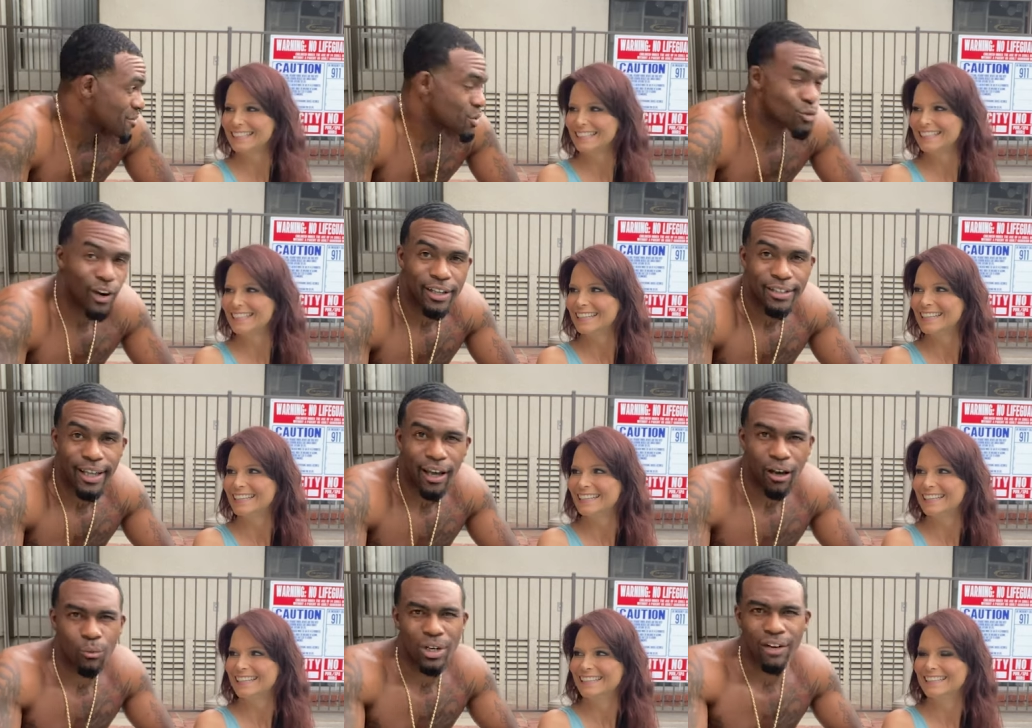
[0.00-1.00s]
Speaker 1: Sure. so right now,
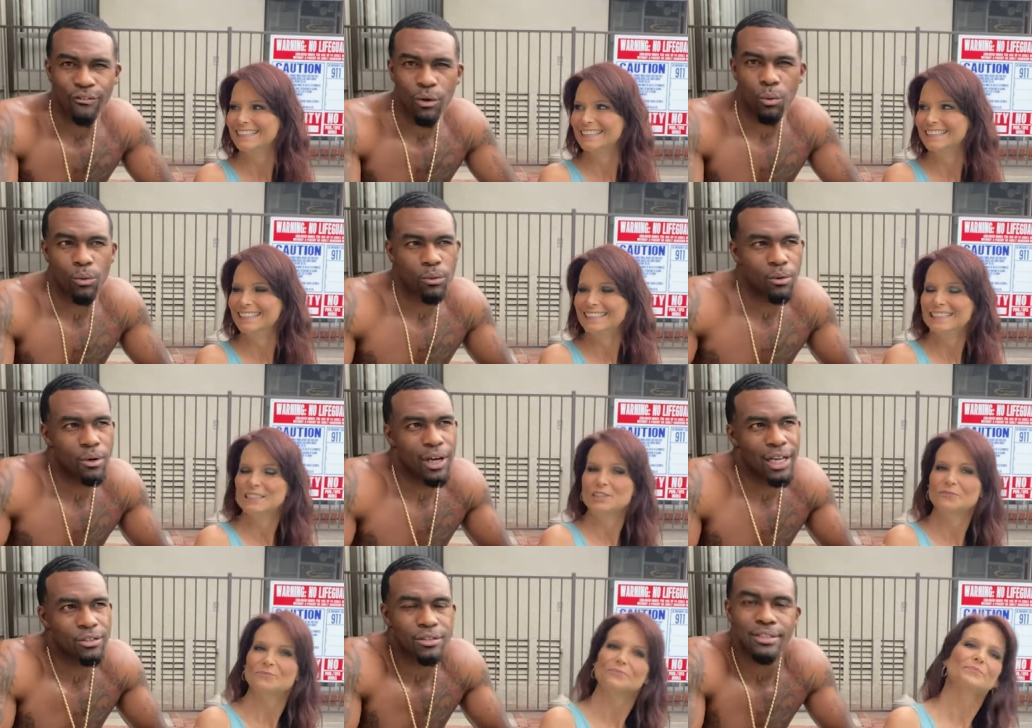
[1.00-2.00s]
but I
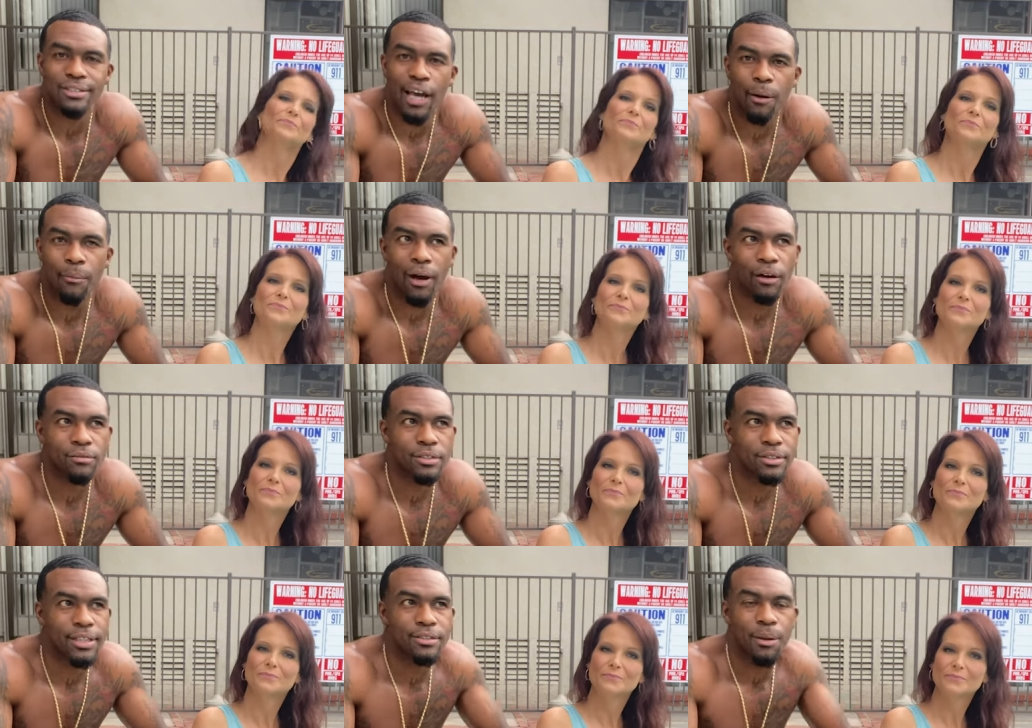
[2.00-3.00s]
I took the time out to
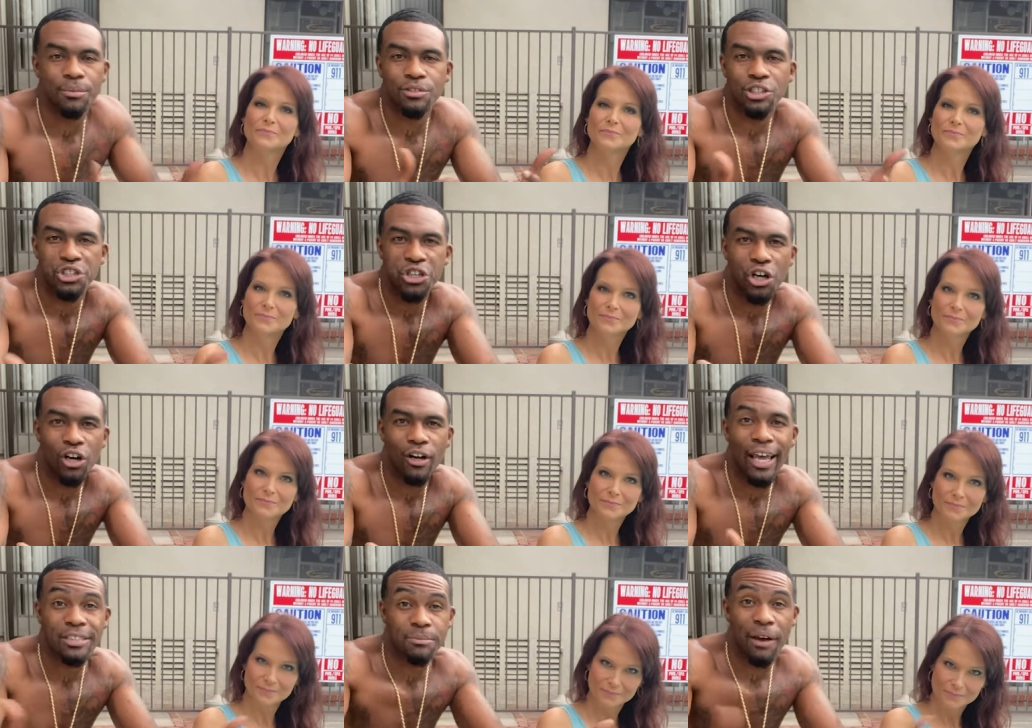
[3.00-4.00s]
say something to y'all
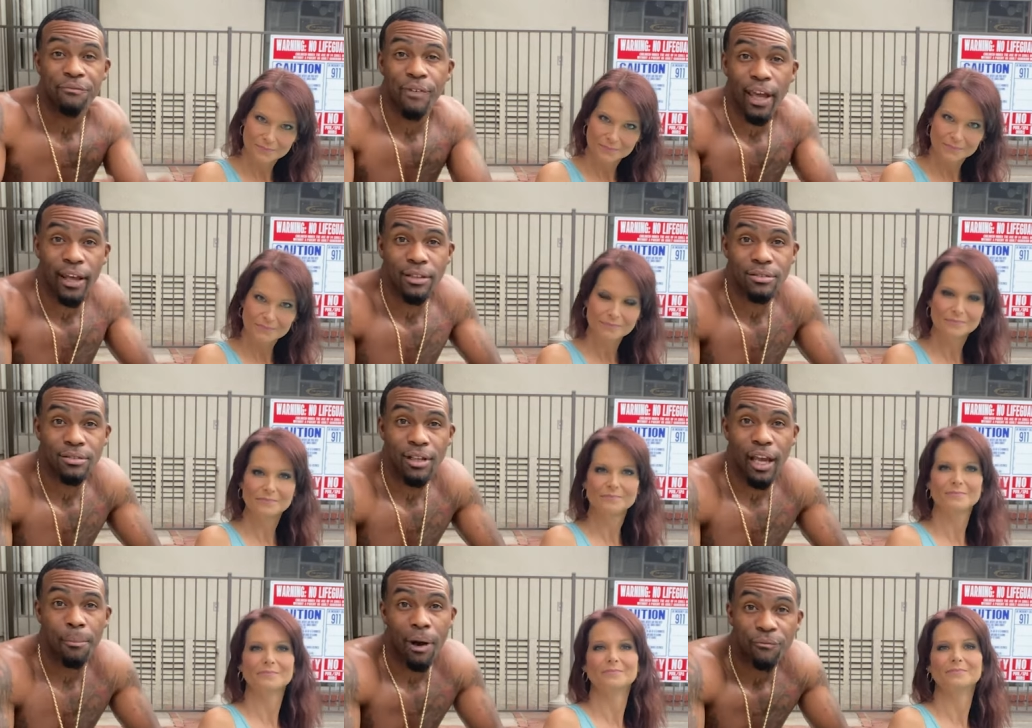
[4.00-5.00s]
as my fans
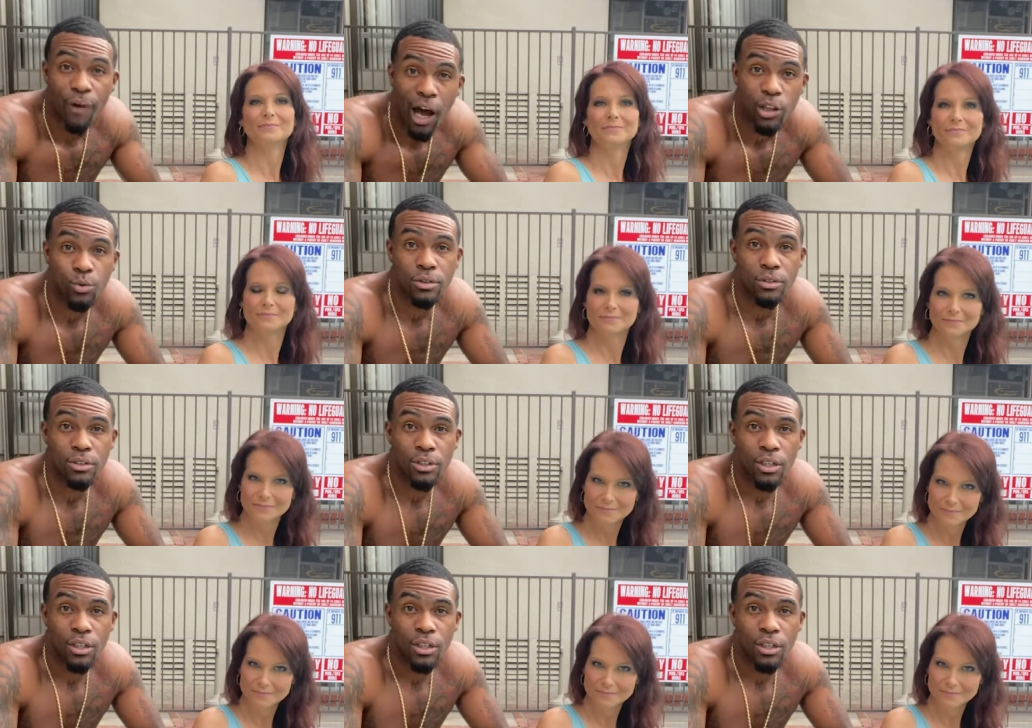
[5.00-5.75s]
and my followers.